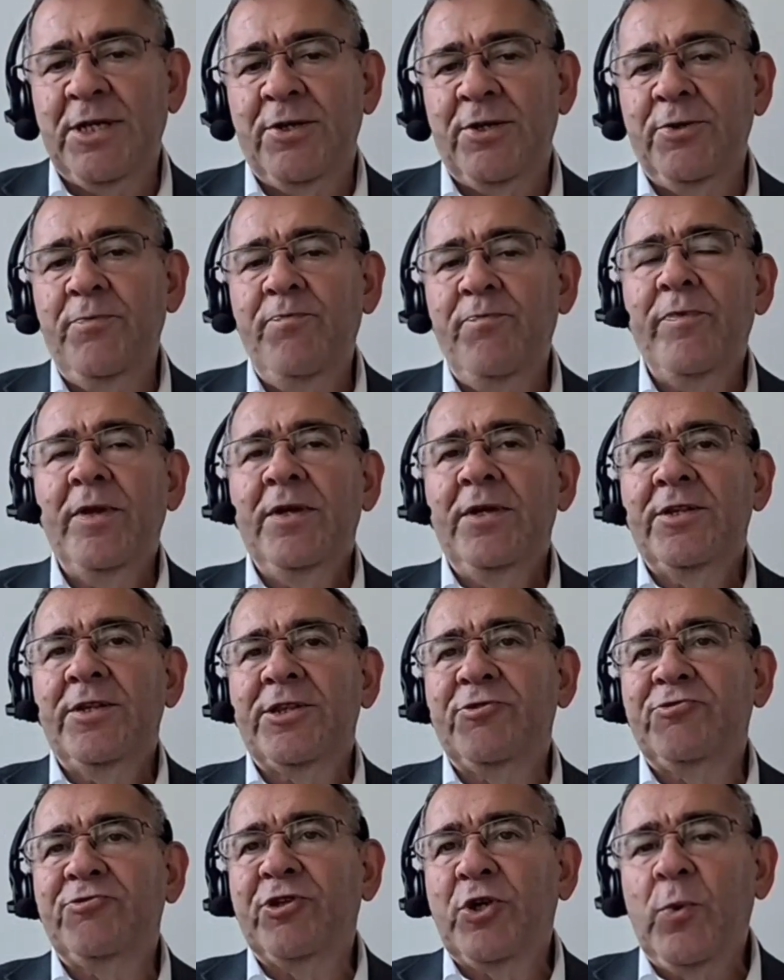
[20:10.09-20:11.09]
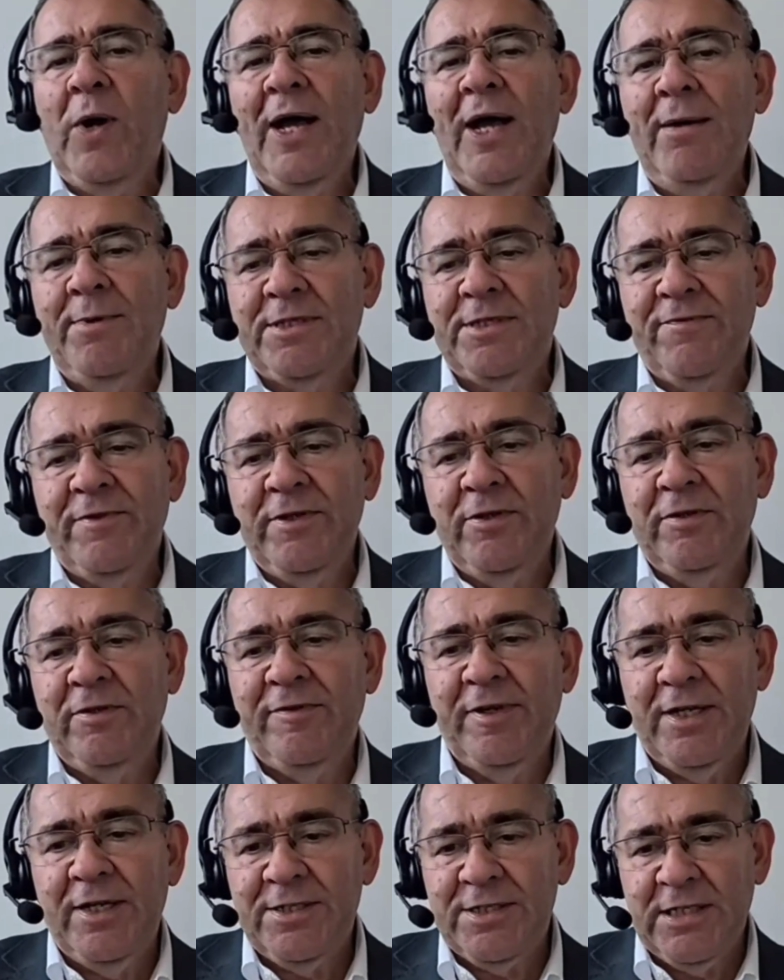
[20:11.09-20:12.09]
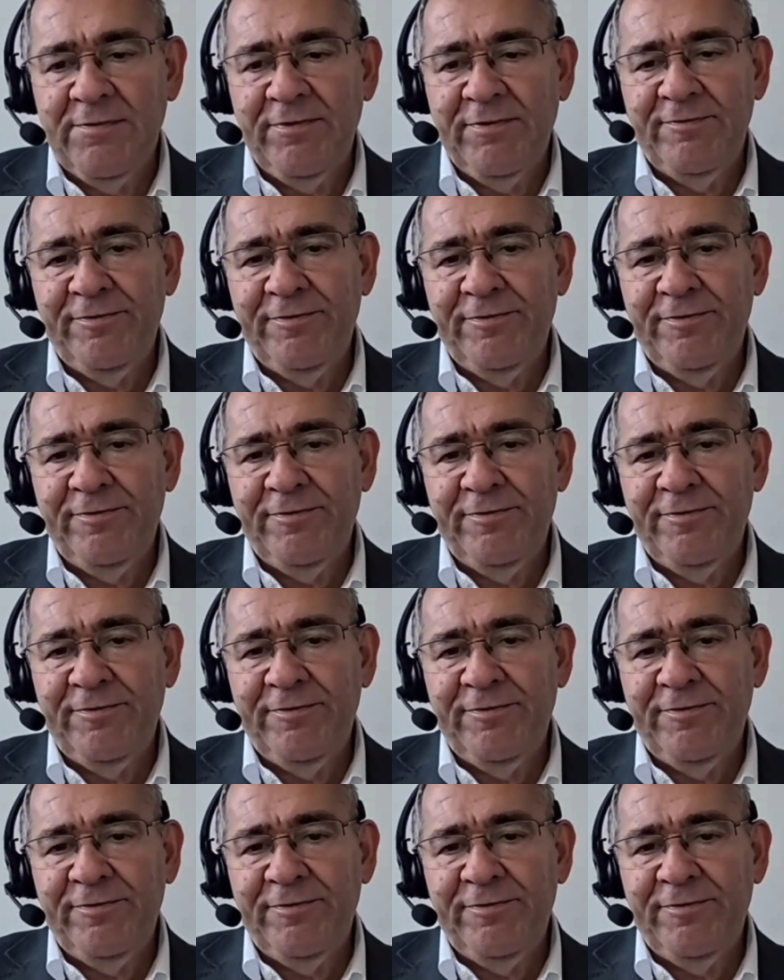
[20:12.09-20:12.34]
So the requirements of the university